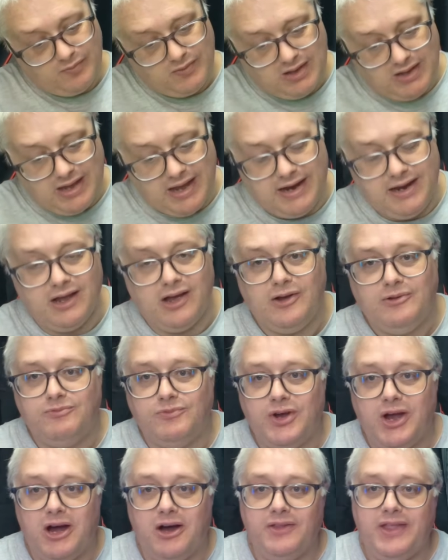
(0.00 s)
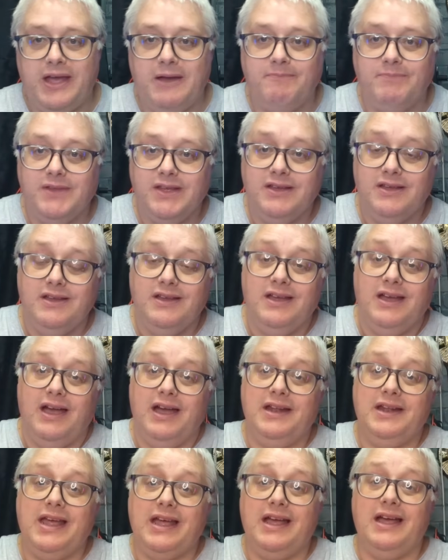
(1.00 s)
Hey ho, we are there.
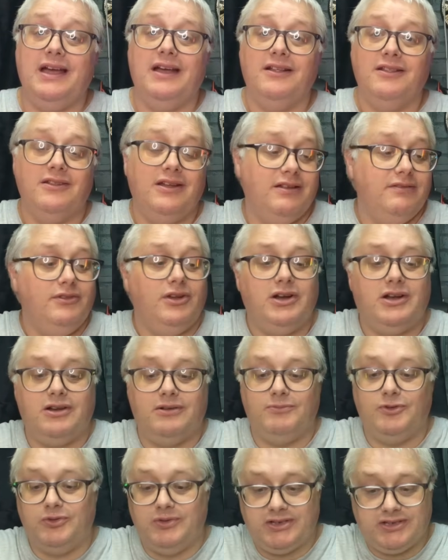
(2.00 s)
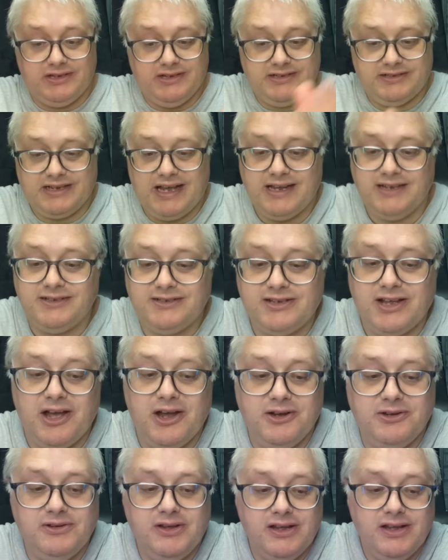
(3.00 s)
And like I'm always going to say,
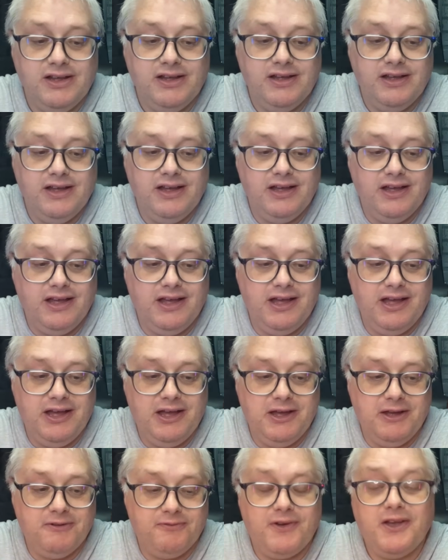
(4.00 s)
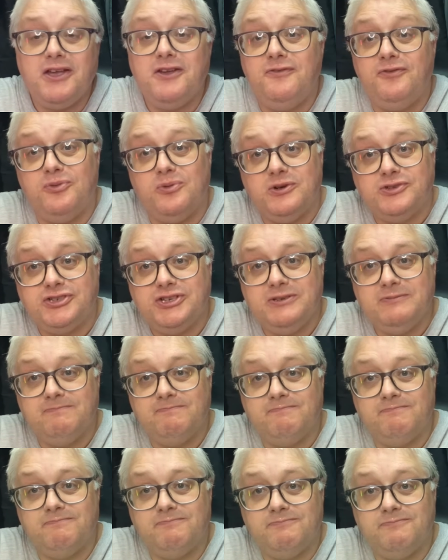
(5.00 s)
so thank you for watching.
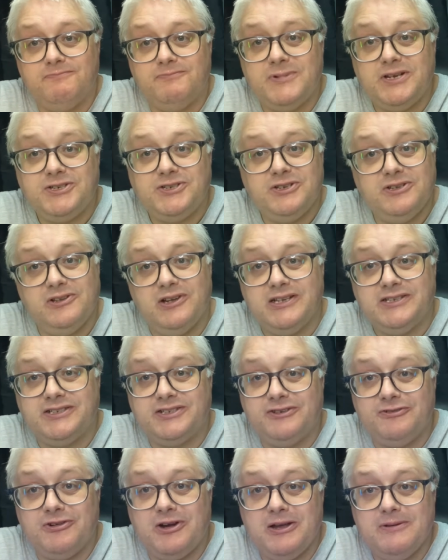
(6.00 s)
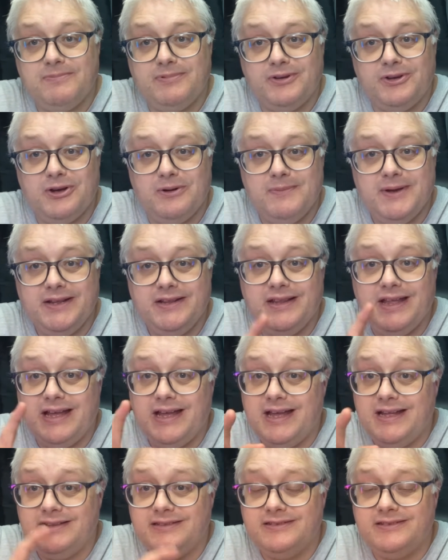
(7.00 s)
Make sure you like, subscribe, comment,
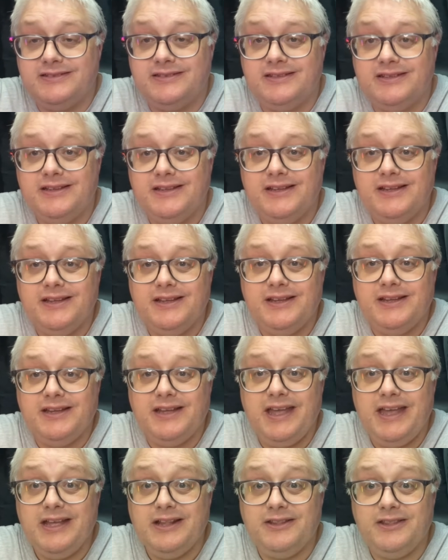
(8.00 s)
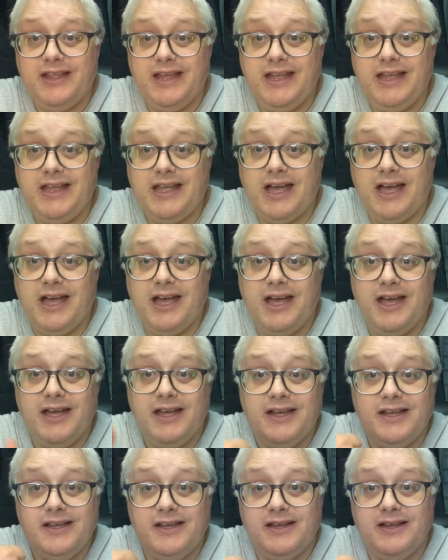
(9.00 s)
and hit the
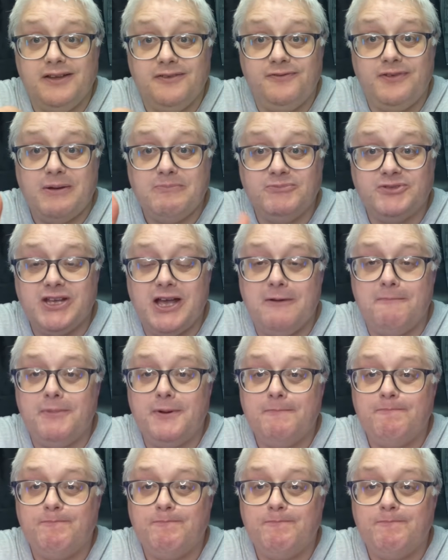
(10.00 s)
thumbs up.